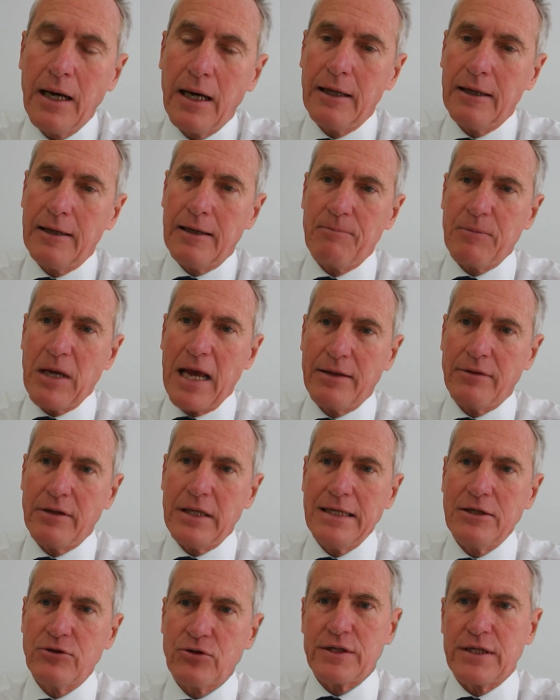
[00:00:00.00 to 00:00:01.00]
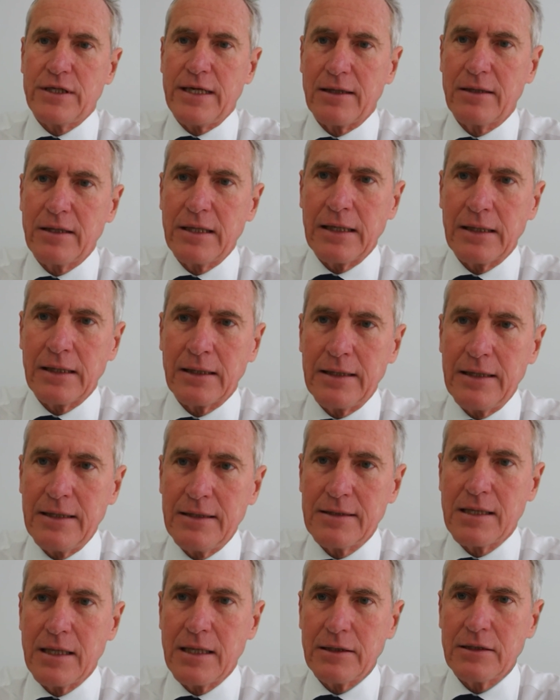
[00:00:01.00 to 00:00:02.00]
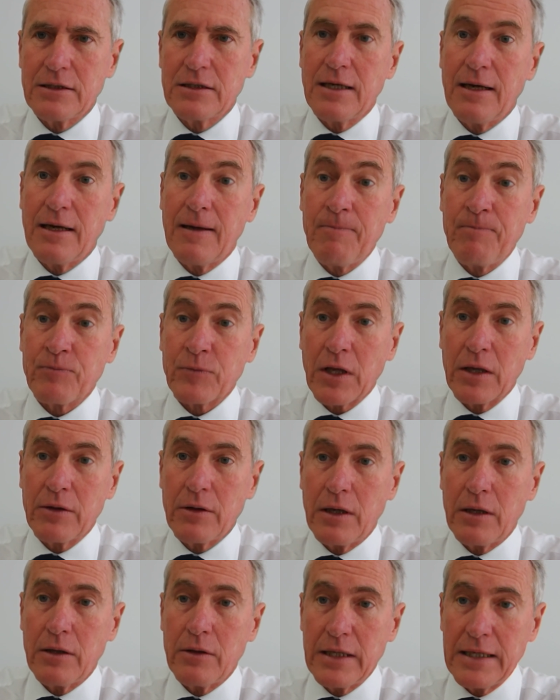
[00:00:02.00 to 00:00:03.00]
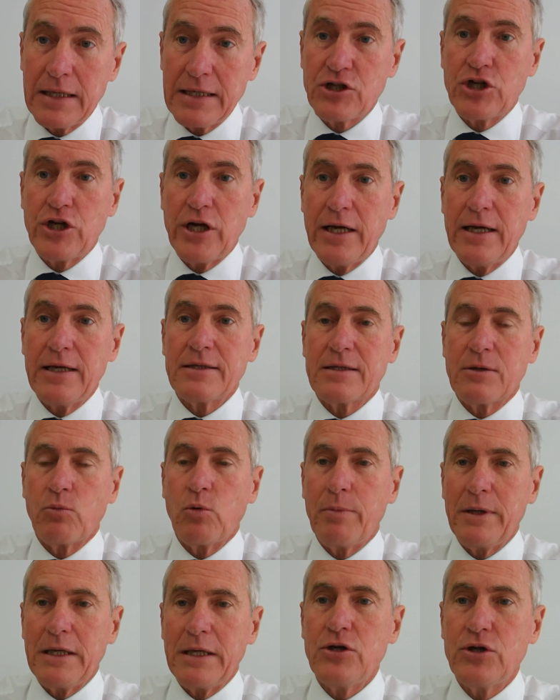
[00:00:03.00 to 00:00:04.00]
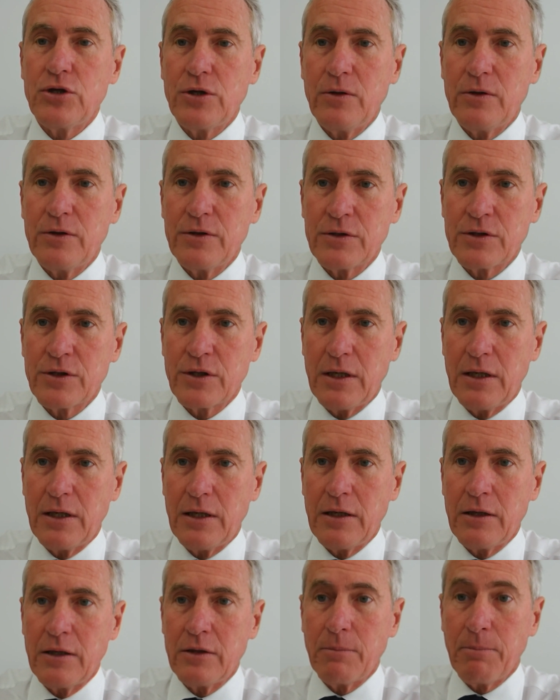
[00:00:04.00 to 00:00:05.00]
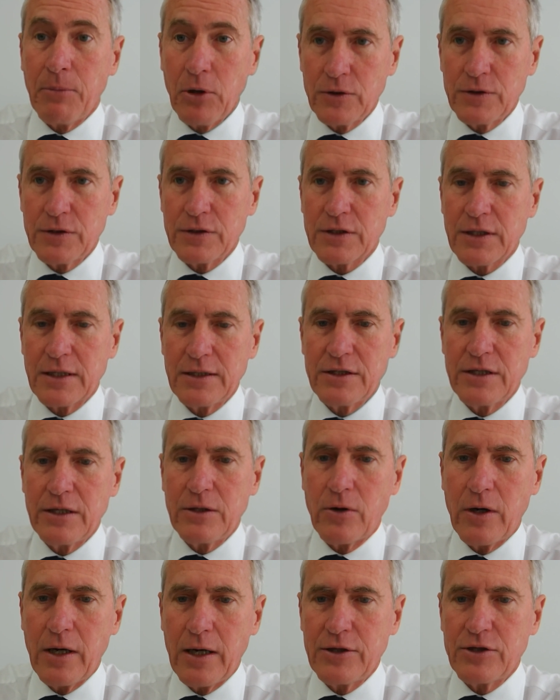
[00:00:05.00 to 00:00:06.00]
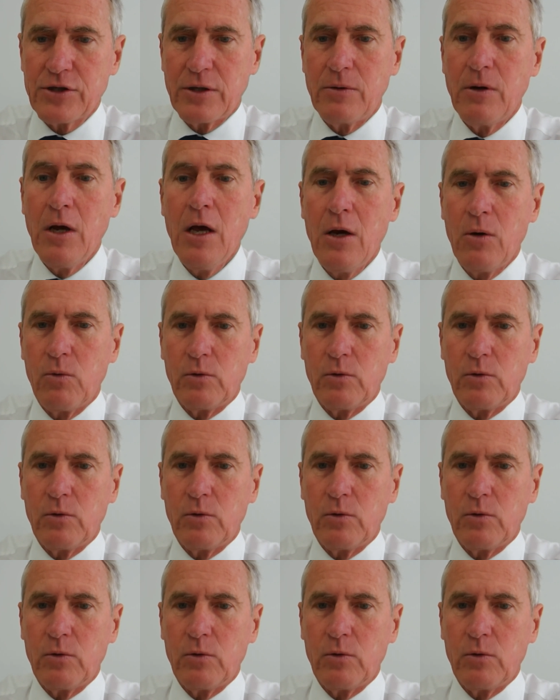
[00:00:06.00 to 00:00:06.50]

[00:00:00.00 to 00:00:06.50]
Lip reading: And the interesting thing is that the shares that will be issued as the purchase consideration